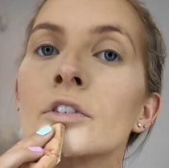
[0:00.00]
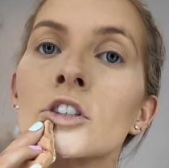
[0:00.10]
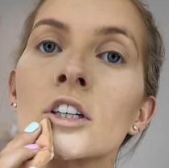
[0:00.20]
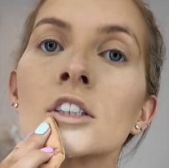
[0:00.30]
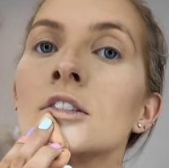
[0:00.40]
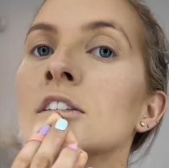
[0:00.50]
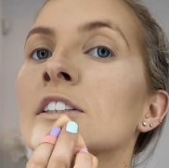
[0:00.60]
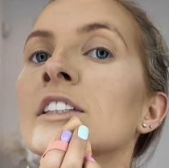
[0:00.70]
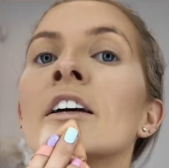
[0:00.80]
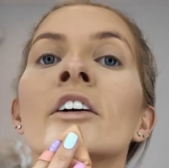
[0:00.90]
just on
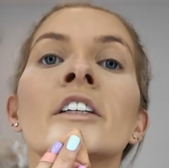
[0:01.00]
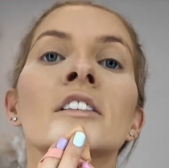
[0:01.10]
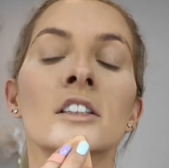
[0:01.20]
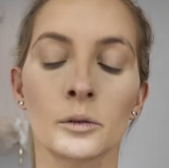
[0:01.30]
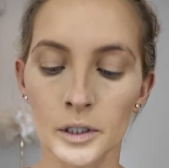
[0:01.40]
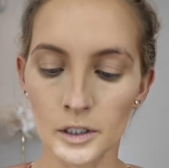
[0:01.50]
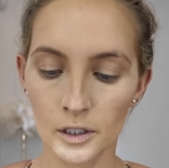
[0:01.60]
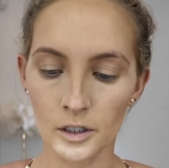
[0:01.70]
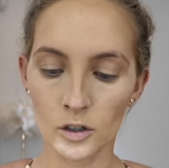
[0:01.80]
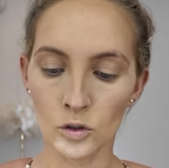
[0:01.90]
those areas that we
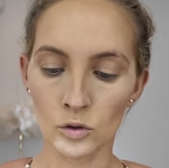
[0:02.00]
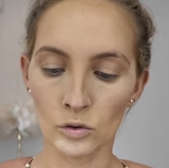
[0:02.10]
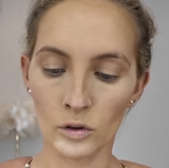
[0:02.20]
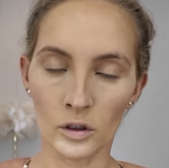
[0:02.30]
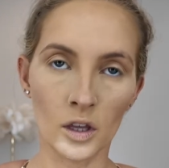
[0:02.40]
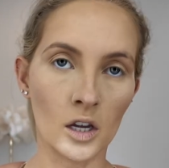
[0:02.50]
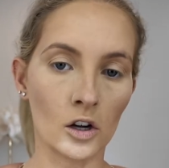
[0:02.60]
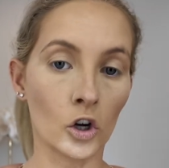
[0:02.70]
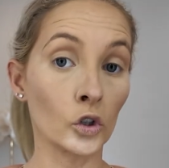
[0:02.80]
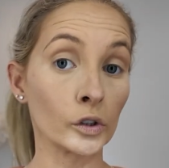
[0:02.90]
did do the
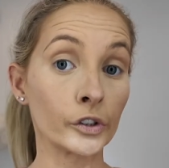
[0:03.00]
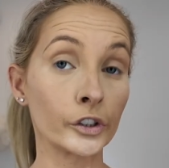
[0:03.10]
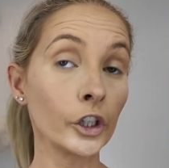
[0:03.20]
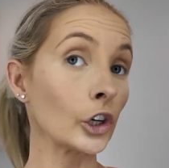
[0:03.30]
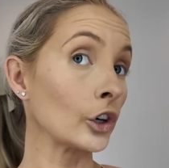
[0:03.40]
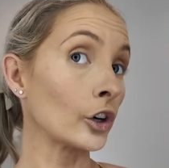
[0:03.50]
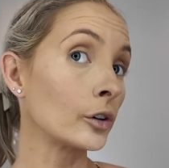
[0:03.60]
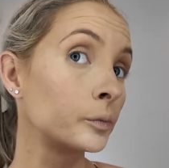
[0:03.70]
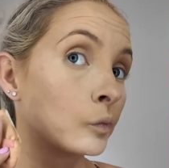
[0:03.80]
concealer,